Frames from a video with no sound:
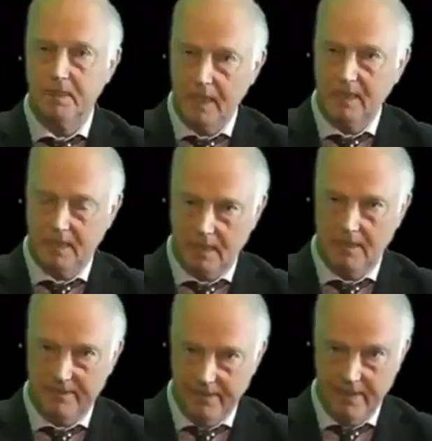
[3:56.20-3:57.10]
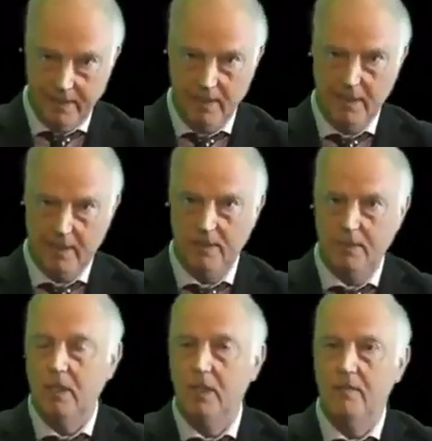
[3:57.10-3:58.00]
is necessary for the
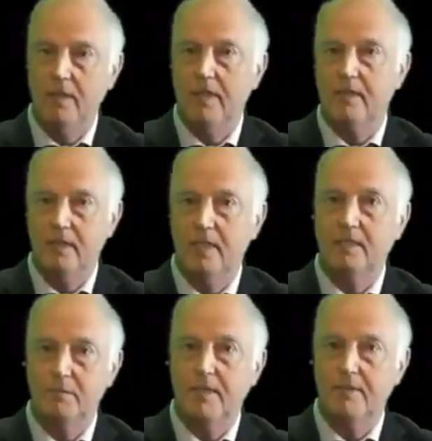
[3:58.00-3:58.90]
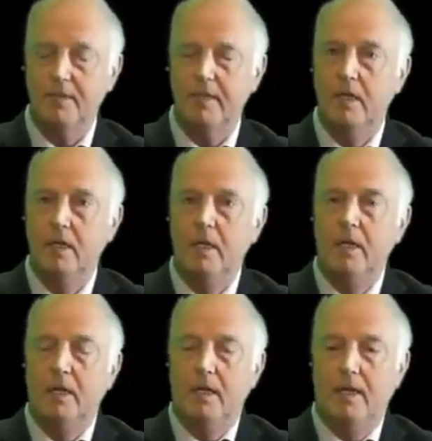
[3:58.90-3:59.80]
control of our lesser brethren.
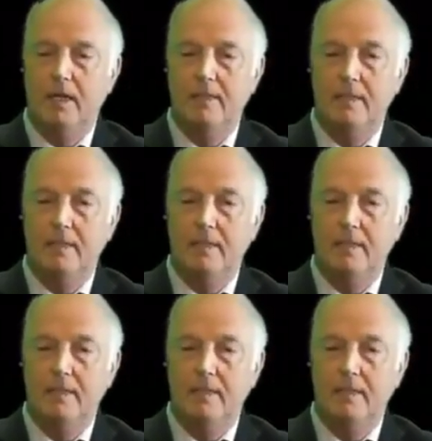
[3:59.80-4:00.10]
And